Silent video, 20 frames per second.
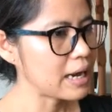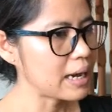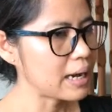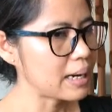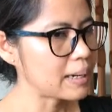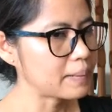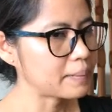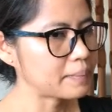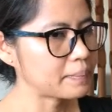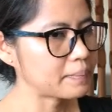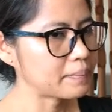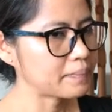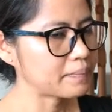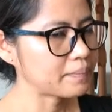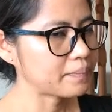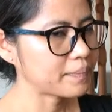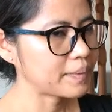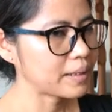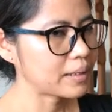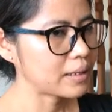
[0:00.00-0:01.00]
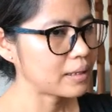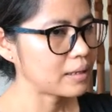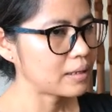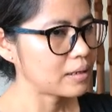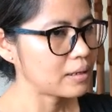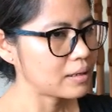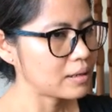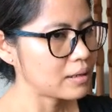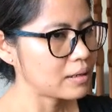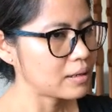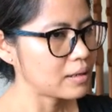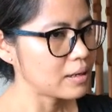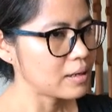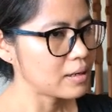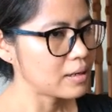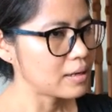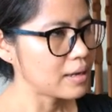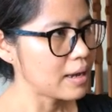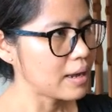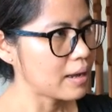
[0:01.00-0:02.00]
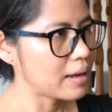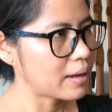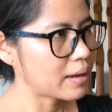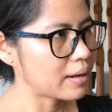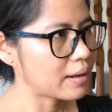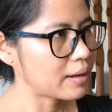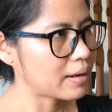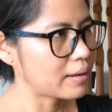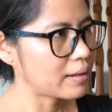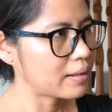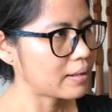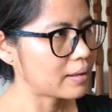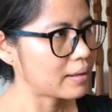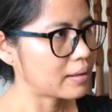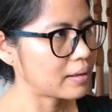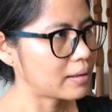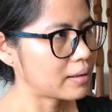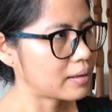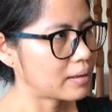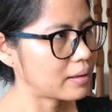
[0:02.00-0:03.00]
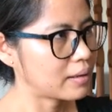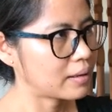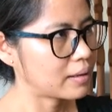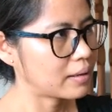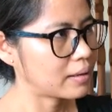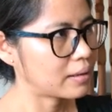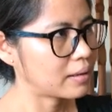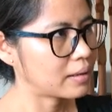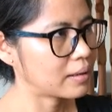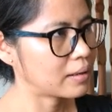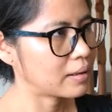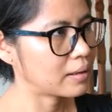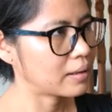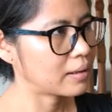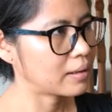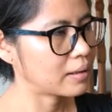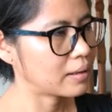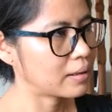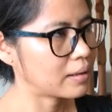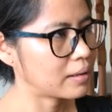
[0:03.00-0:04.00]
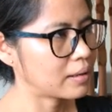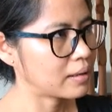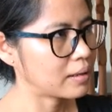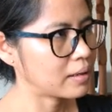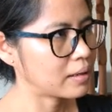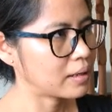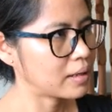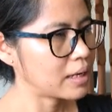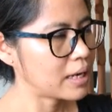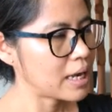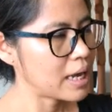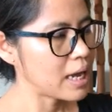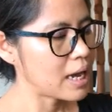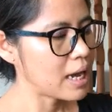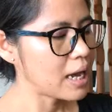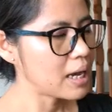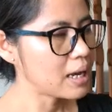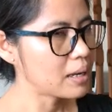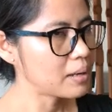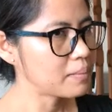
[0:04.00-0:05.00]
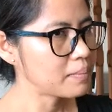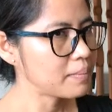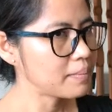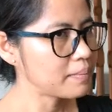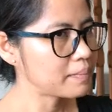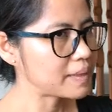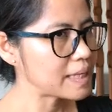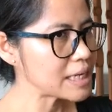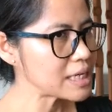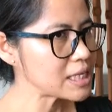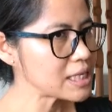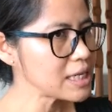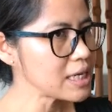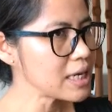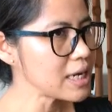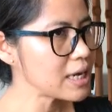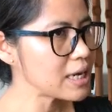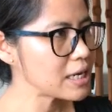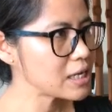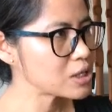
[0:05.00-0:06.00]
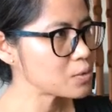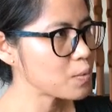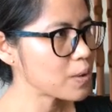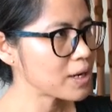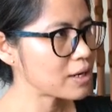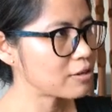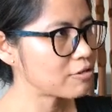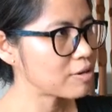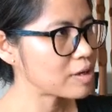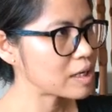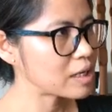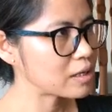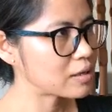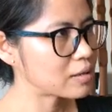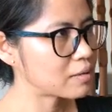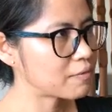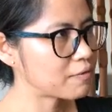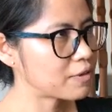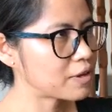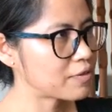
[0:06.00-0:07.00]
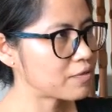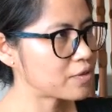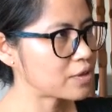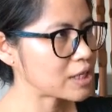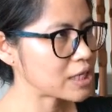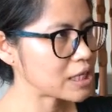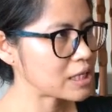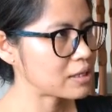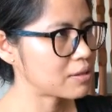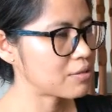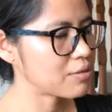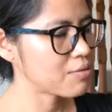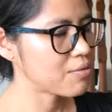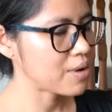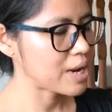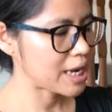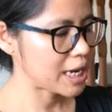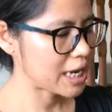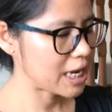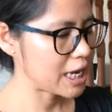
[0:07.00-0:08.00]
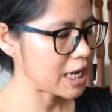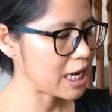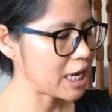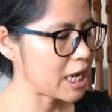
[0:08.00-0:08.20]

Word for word: Um, yeah, I think. What are the minimum wages now? Um, this year is one hundred and fifty-three